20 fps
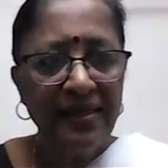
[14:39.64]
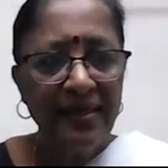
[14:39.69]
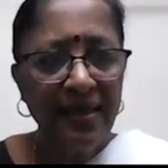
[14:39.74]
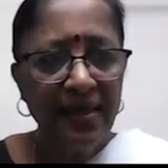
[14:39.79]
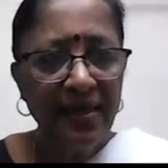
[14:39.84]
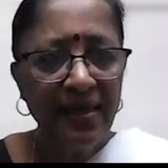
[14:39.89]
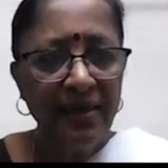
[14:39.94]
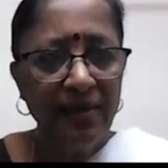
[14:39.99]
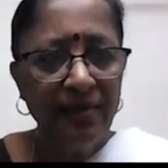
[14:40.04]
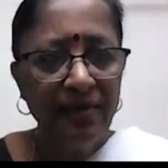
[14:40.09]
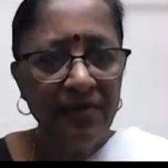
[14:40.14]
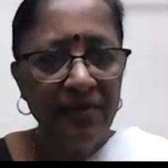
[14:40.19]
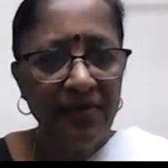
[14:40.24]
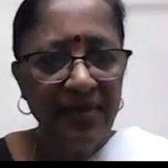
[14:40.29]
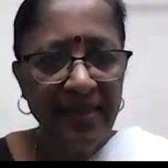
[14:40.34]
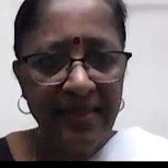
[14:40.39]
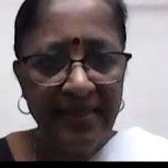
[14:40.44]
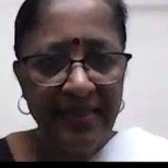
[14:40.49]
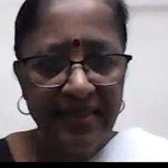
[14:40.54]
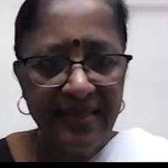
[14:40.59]

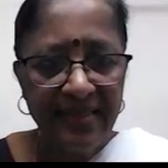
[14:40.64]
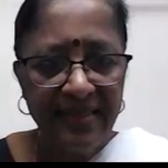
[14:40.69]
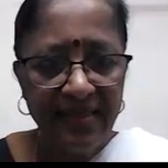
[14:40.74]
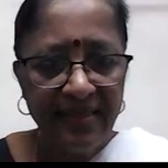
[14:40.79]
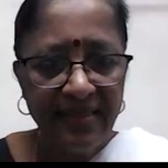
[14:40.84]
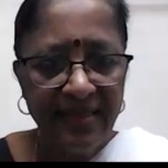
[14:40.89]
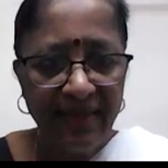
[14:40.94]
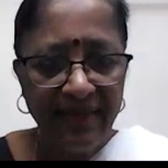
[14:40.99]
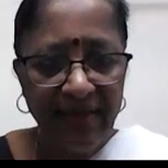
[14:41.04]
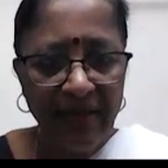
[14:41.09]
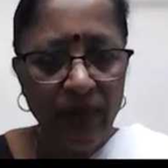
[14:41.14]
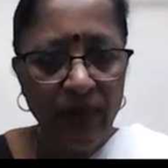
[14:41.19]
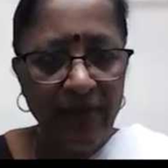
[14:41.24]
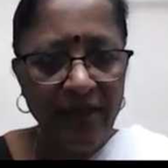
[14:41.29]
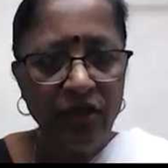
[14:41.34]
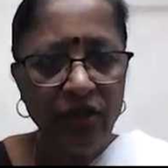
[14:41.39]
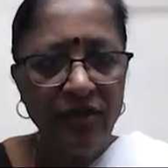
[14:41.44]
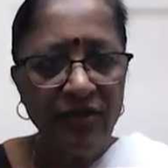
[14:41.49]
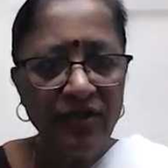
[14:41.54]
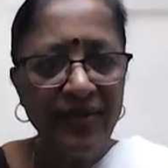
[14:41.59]
these 7
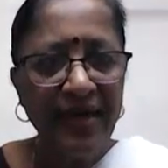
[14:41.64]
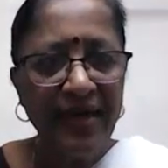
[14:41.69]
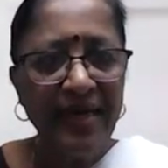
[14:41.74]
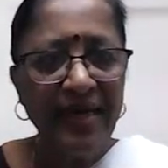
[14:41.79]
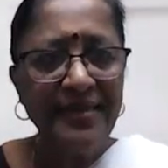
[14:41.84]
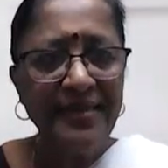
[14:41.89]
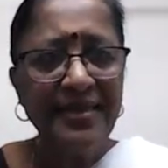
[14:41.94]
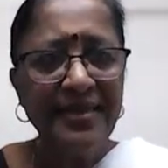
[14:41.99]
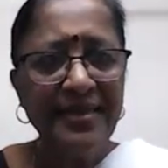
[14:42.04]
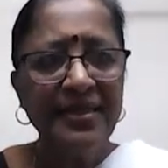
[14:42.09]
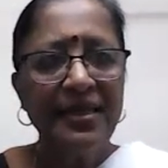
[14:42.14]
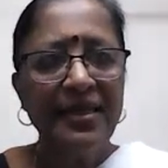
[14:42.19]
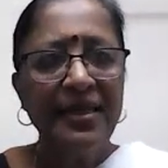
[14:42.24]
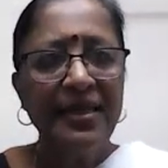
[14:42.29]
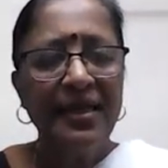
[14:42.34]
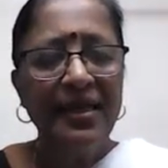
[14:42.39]
questions were asked.